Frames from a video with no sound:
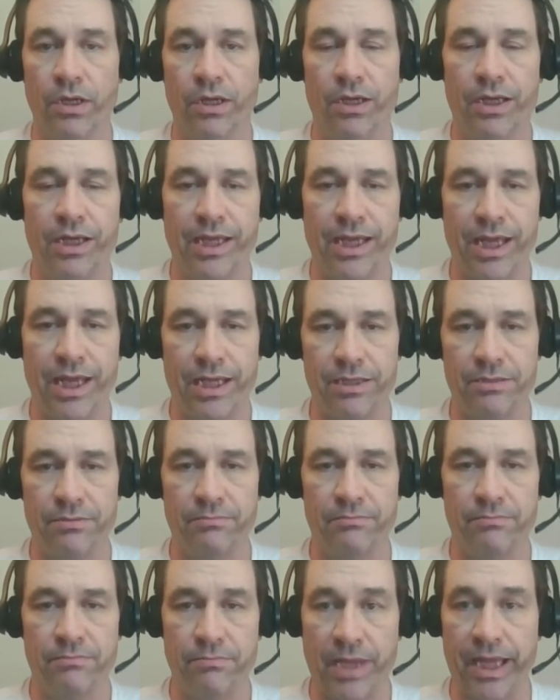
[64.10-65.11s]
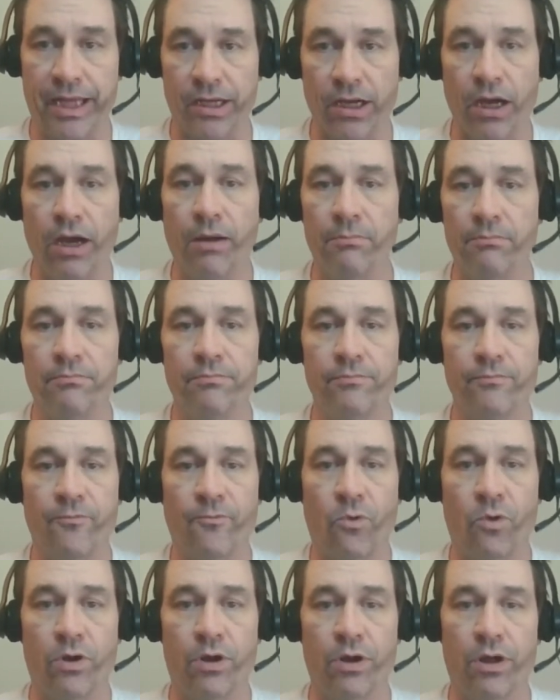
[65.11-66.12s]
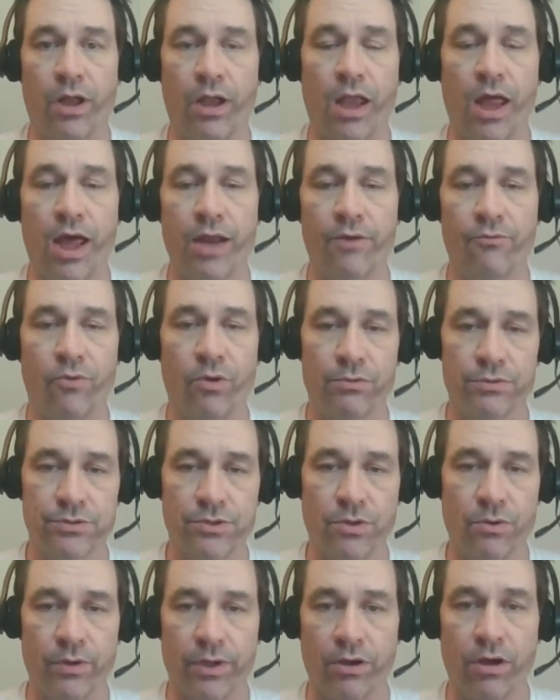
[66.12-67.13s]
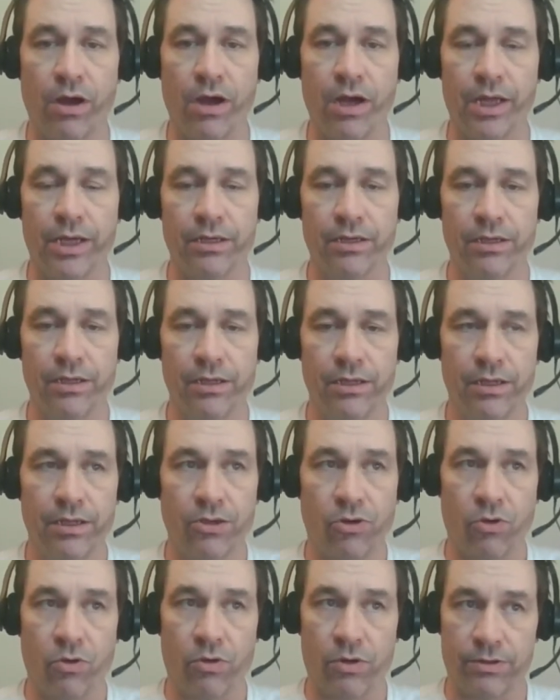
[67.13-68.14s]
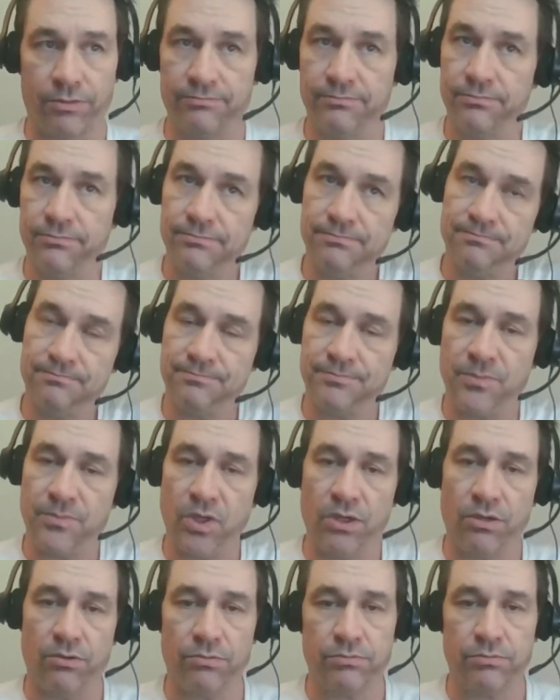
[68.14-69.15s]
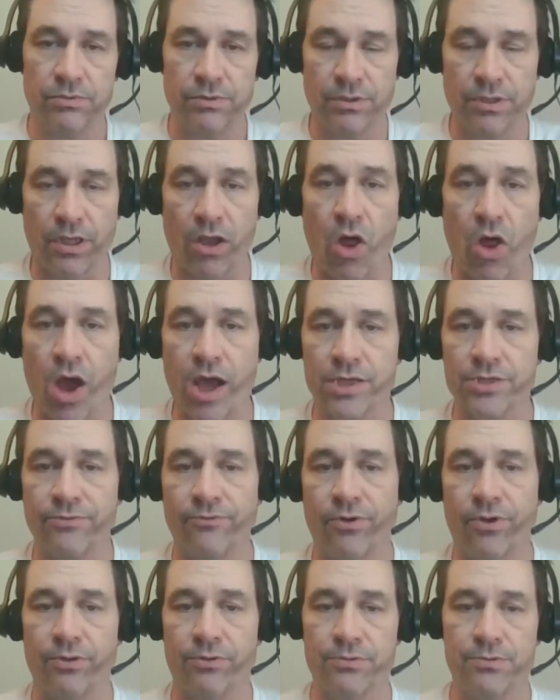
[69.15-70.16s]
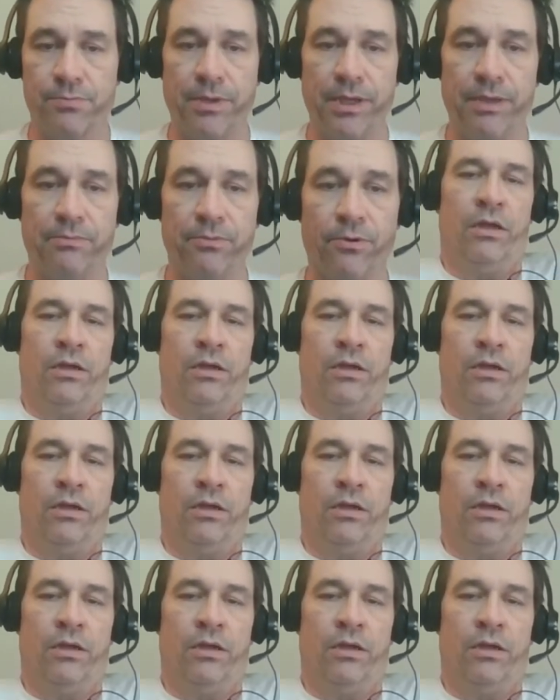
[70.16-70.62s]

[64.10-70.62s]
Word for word: he had to make up for a lot of what was going on or you know the loss of all those people